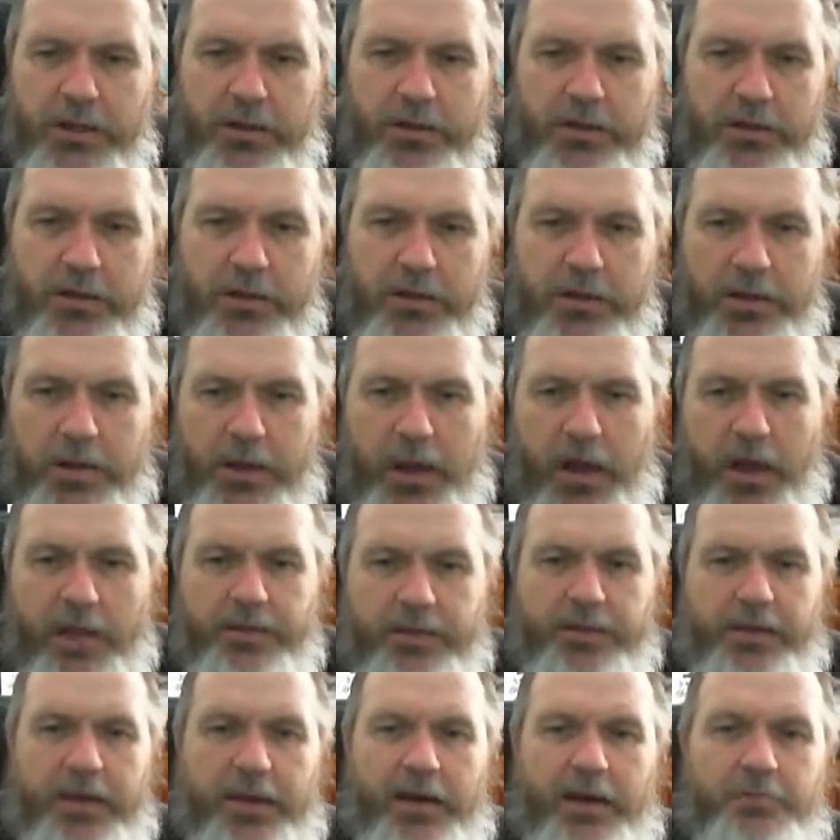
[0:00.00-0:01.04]
at
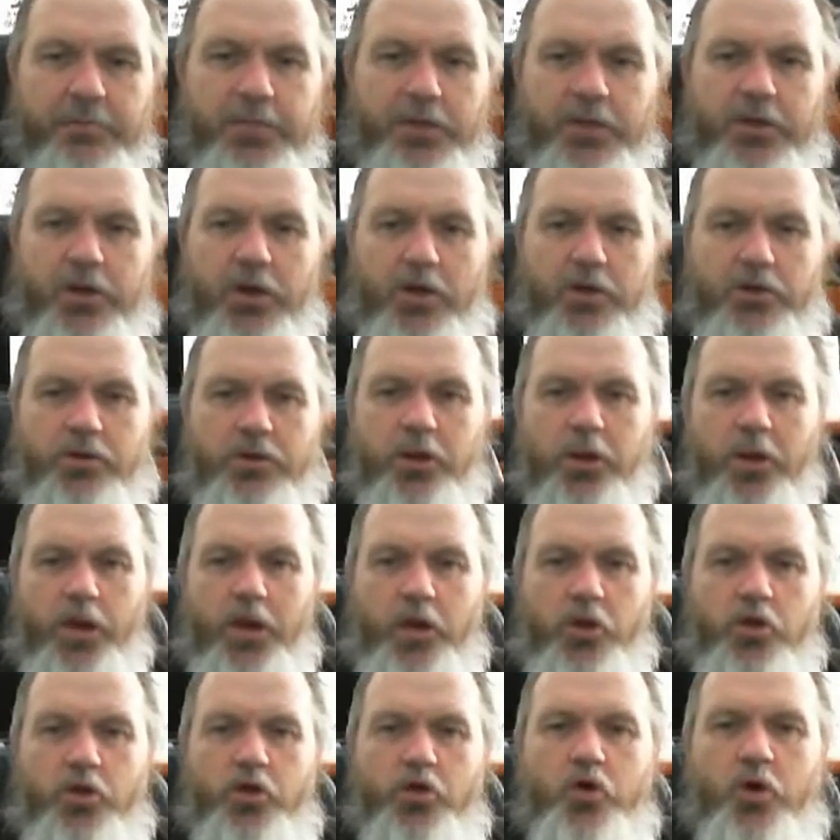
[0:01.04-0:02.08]
there, because
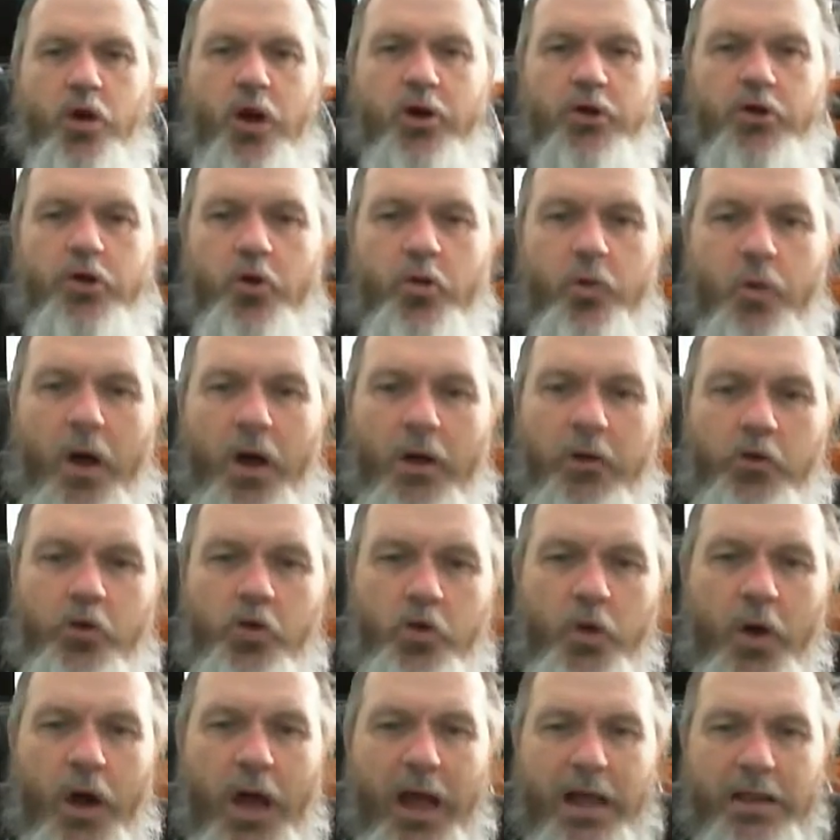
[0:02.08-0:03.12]
you are the one
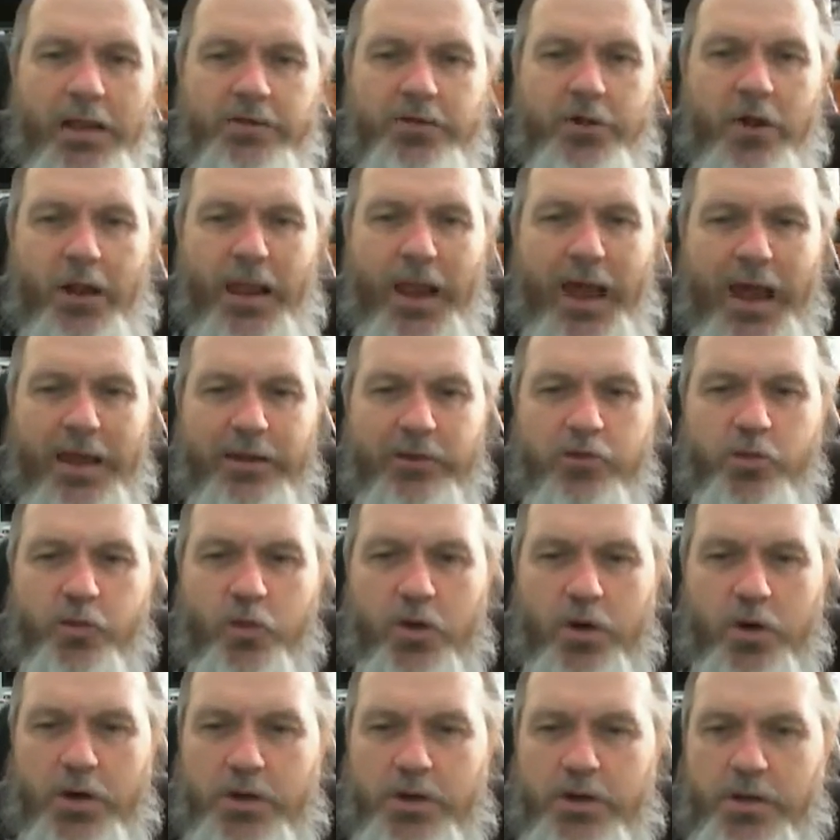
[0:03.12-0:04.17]
who has the last
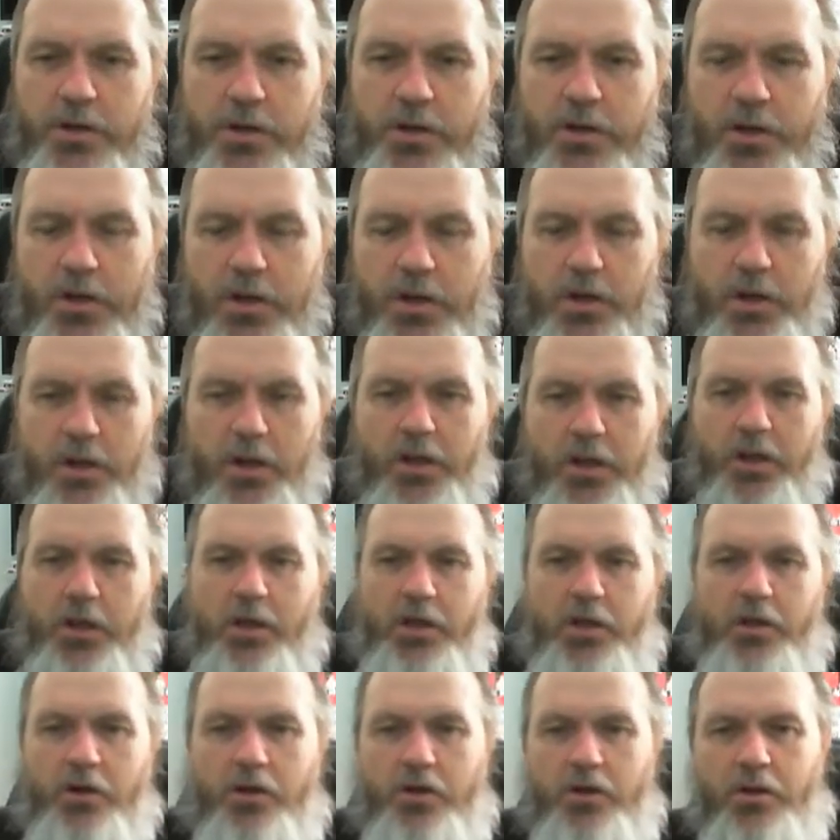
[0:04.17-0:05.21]
word.
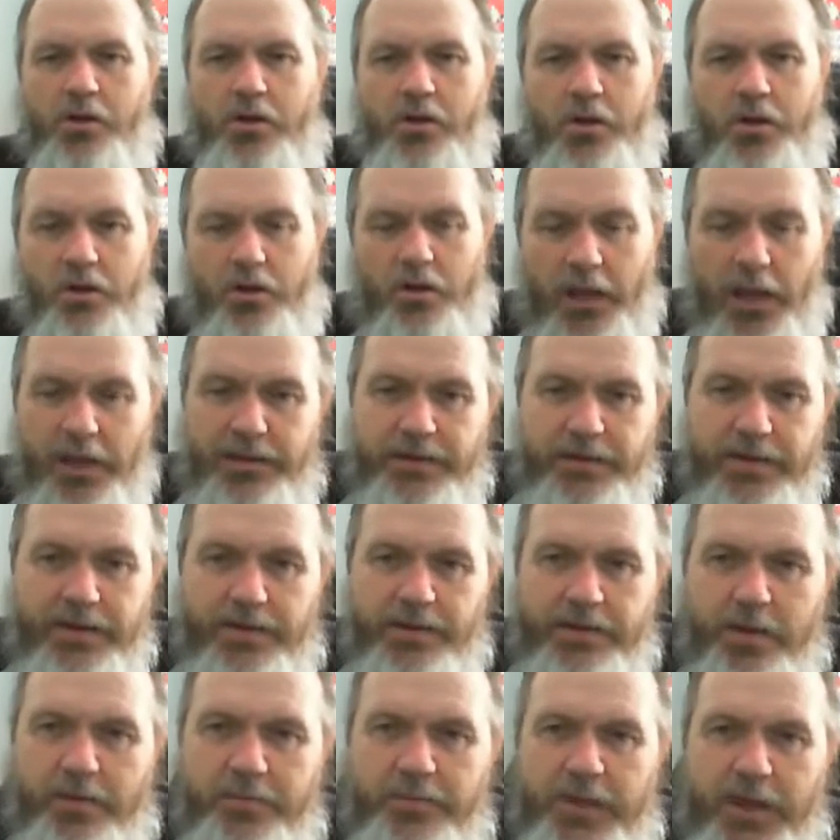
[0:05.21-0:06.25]
Let's say
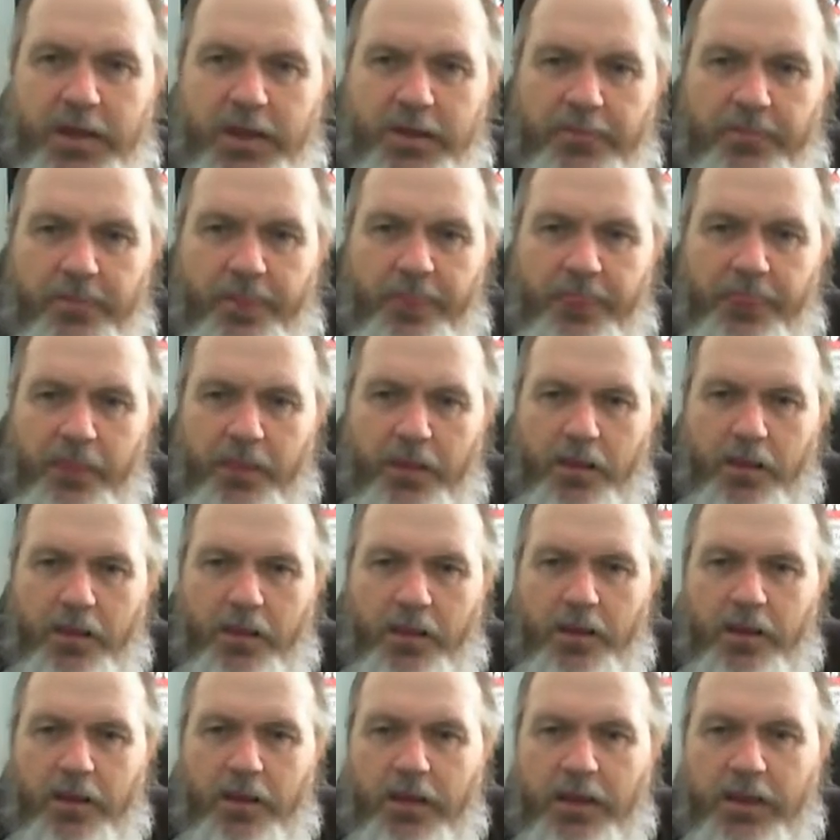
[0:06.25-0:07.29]
something.
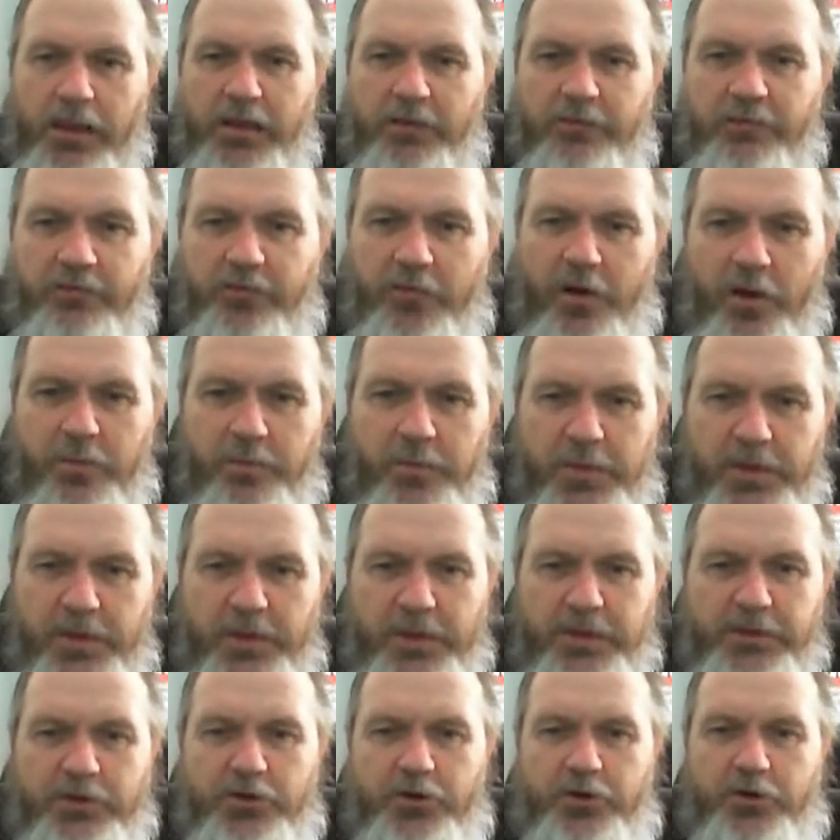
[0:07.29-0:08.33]
If a
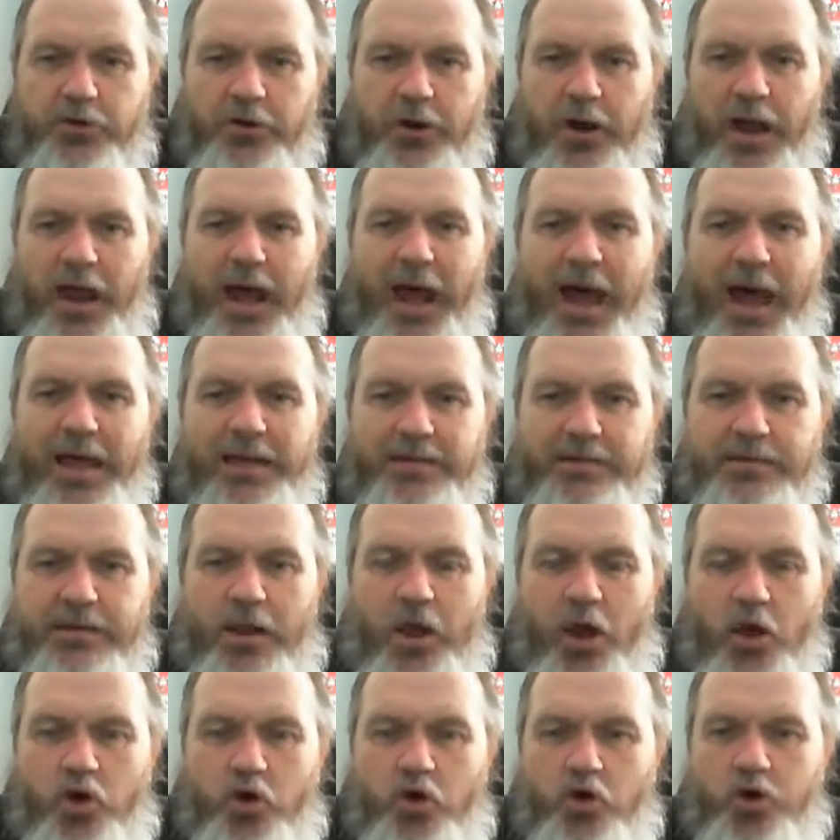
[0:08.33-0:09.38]
minister has
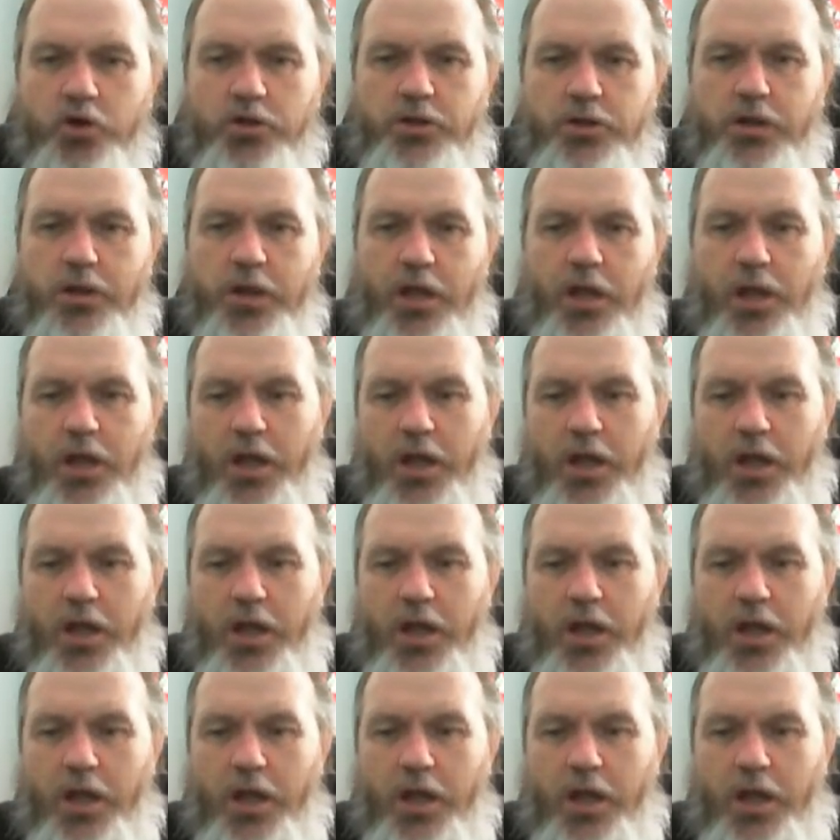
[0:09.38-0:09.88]
a good